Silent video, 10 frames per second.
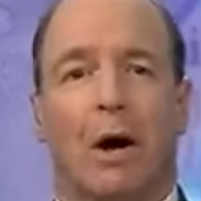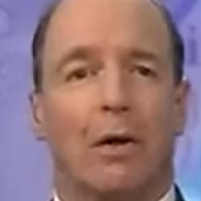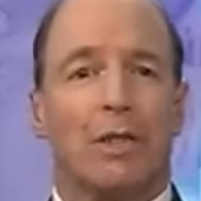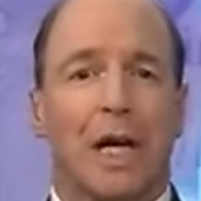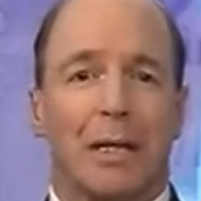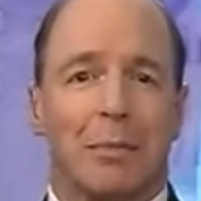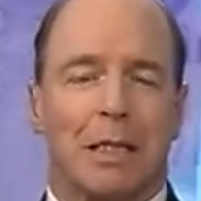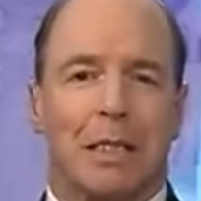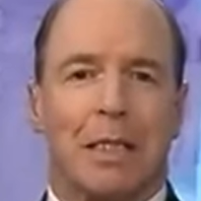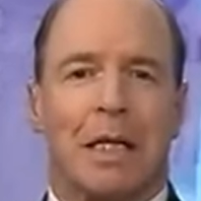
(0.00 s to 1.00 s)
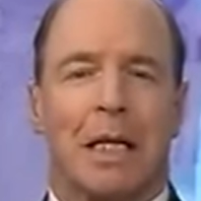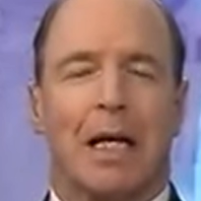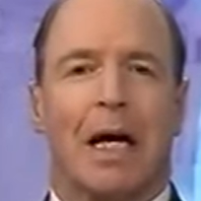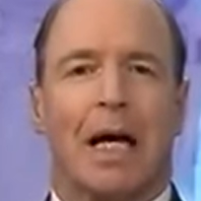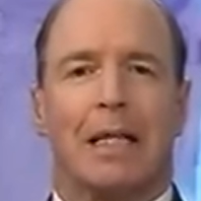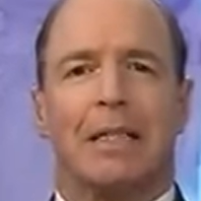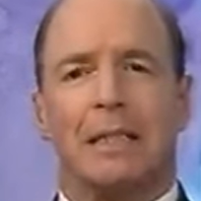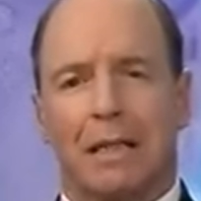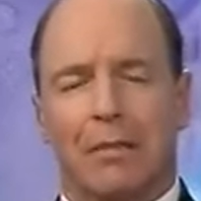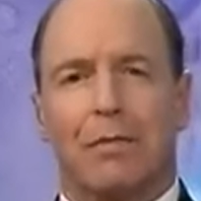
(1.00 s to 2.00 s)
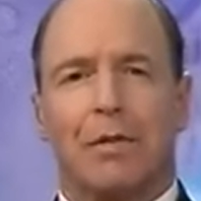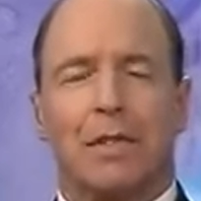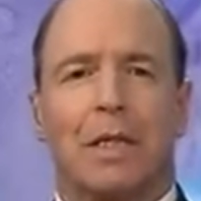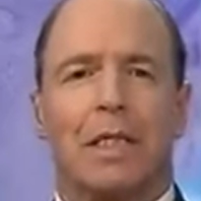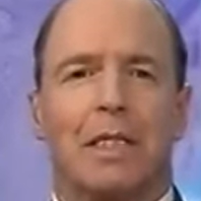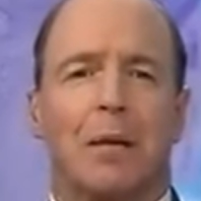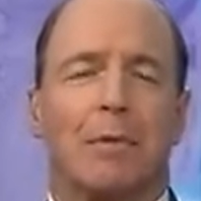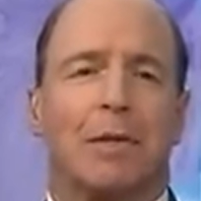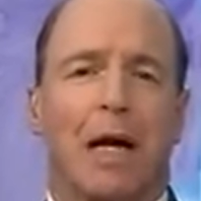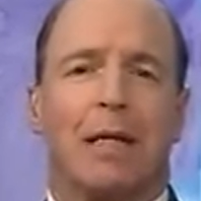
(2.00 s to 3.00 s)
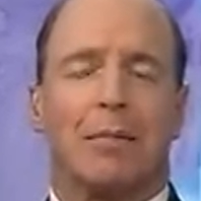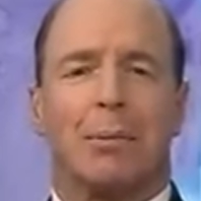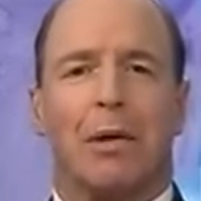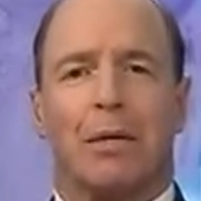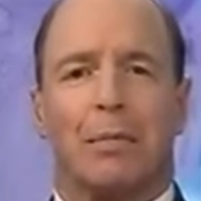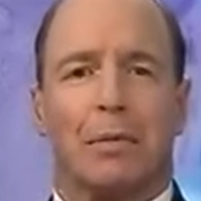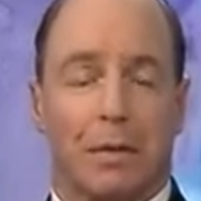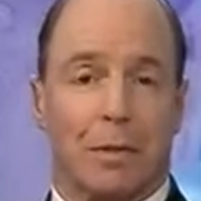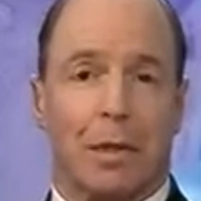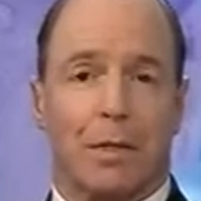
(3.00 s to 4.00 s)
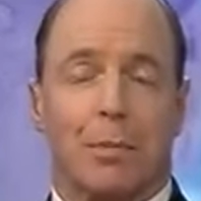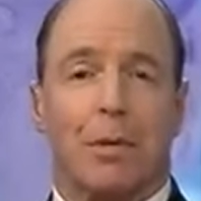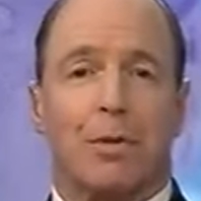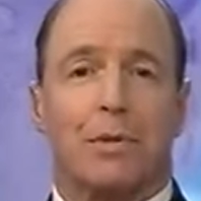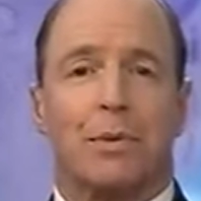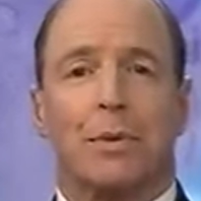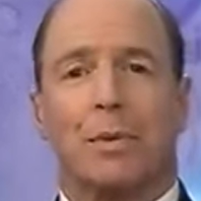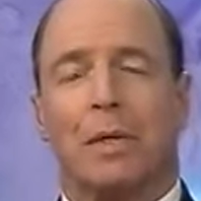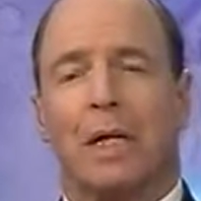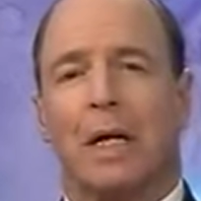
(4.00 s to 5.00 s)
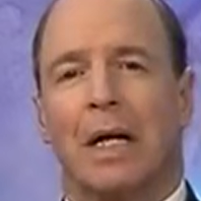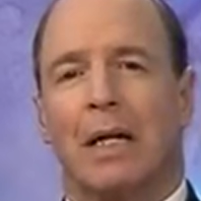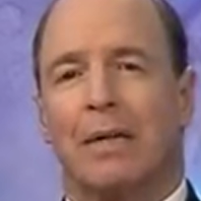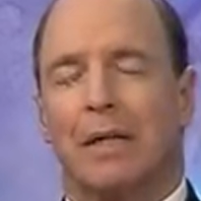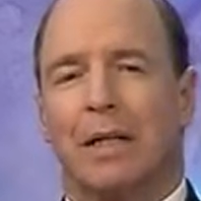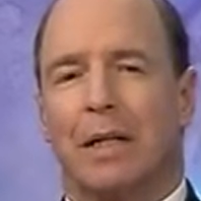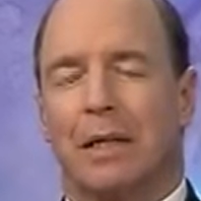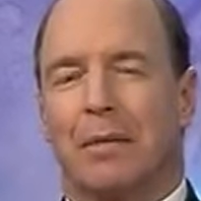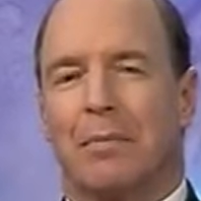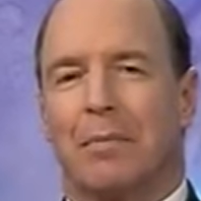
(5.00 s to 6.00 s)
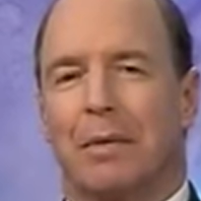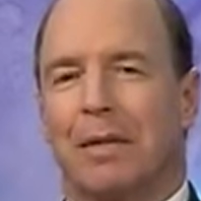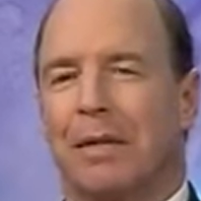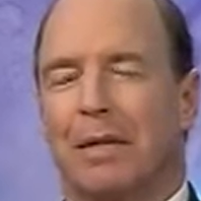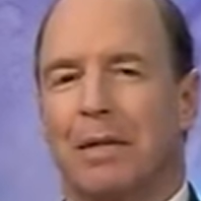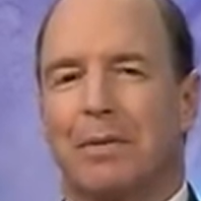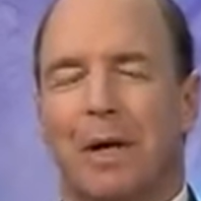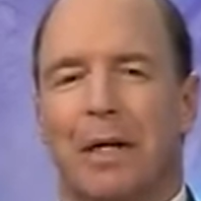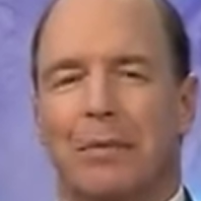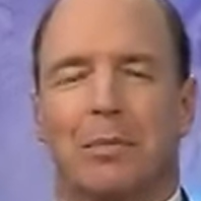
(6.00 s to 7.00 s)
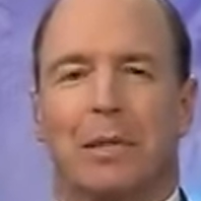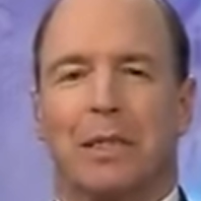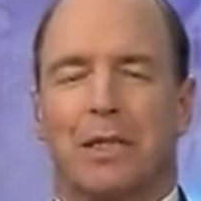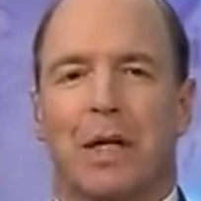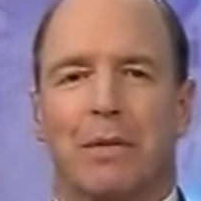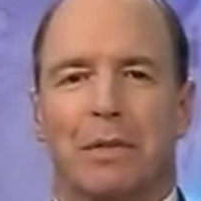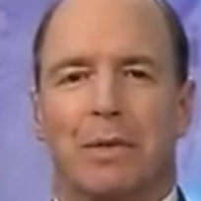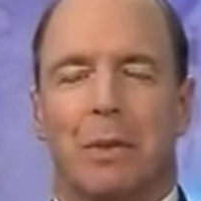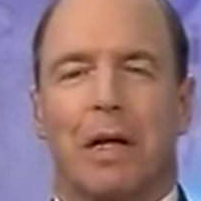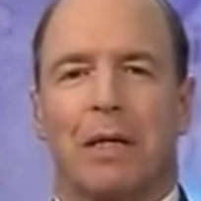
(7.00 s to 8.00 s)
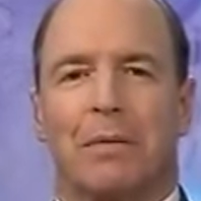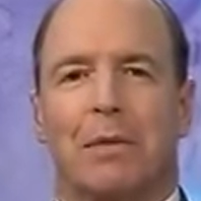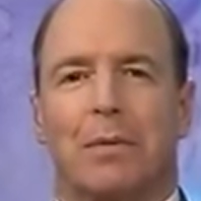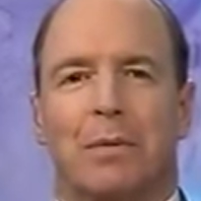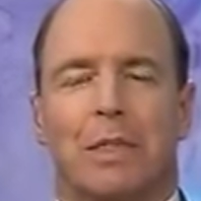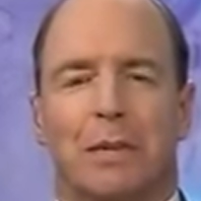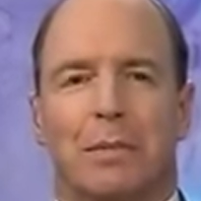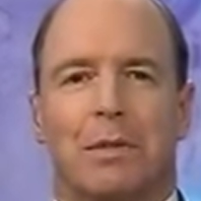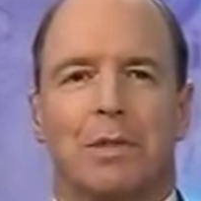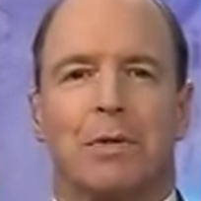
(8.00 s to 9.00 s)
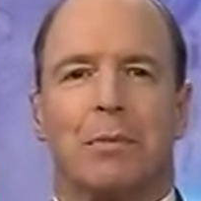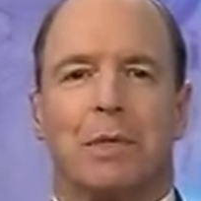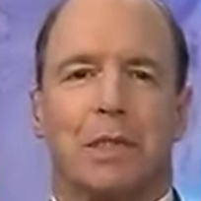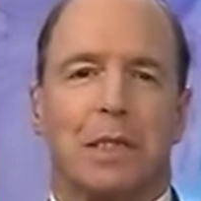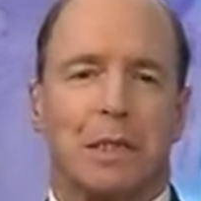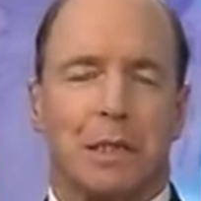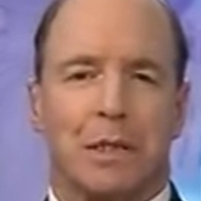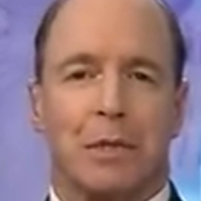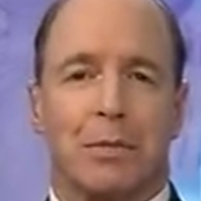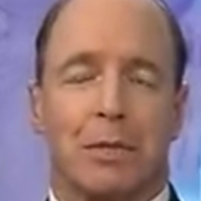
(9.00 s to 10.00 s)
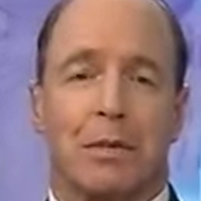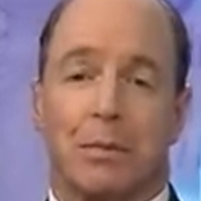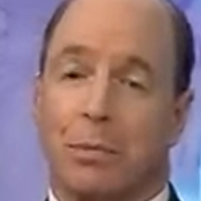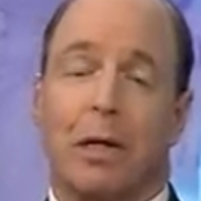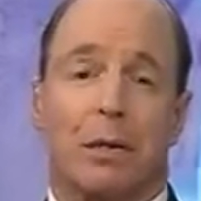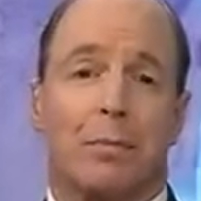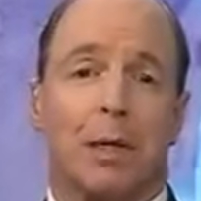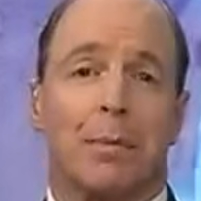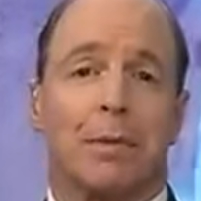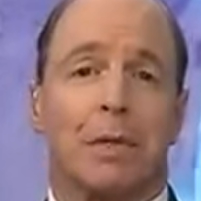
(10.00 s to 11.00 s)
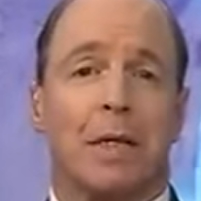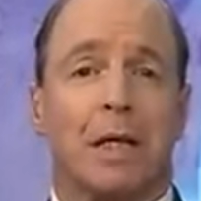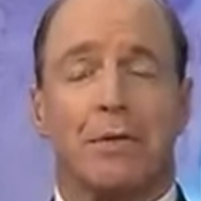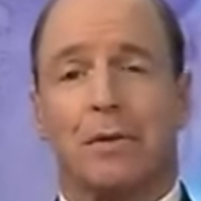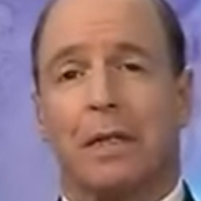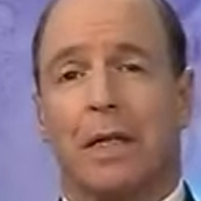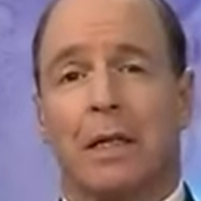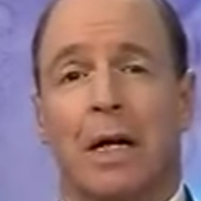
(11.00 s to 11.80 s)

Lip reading: arch enemies. And unfortunately, it's come to that in part, I suppose, through the incredibly generous way in which we seem to distribute citizenships and welcome people to the country.